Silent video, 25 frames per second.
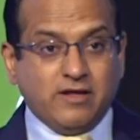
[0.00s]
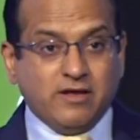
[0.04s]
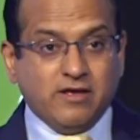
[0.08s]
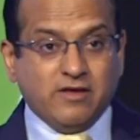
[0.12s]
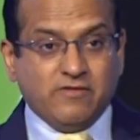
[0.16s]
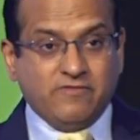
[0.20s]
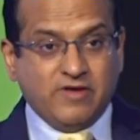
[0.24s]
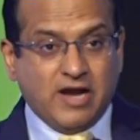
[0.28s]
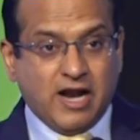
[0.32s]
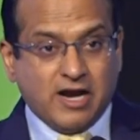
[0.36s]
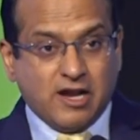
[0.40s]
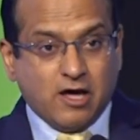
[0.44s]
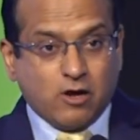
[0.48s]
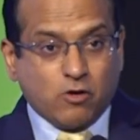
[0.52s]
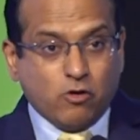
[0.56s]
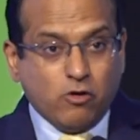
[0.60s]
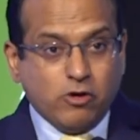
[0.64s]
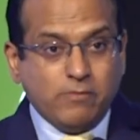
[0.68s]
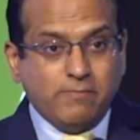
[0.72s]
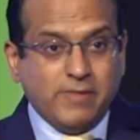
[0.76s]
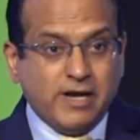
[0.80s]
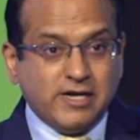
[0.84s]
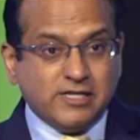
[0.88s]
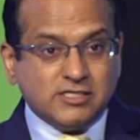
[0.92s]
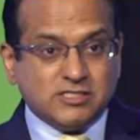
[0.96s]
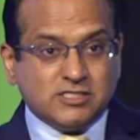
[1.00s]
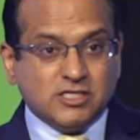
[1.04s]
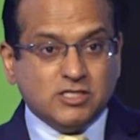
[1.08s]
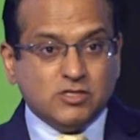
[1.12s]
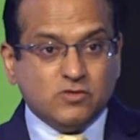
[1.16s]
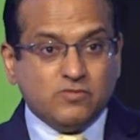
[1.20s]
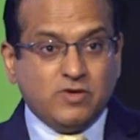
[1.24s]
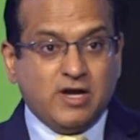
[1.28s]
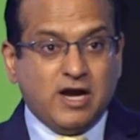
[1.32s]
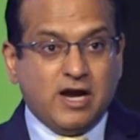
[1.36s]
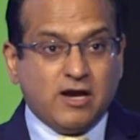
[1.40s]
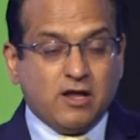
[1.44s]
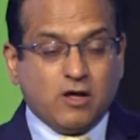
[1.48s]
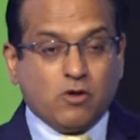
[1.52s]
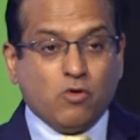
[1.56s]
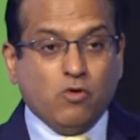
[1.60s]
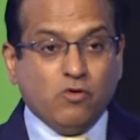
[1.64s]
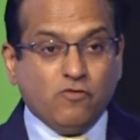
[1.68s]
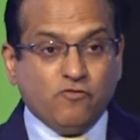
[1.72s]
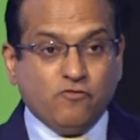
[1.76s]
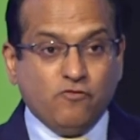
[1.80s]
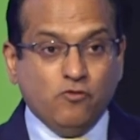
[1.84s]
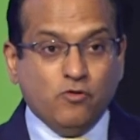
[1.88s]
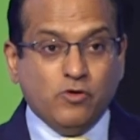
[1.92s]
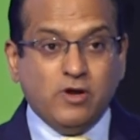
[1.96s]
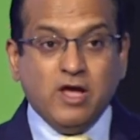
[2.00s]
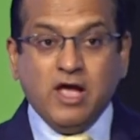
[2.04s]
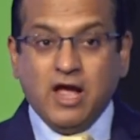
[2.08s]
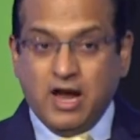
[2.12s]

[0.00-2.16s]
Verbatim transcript: We had our own medicines, we had our own food,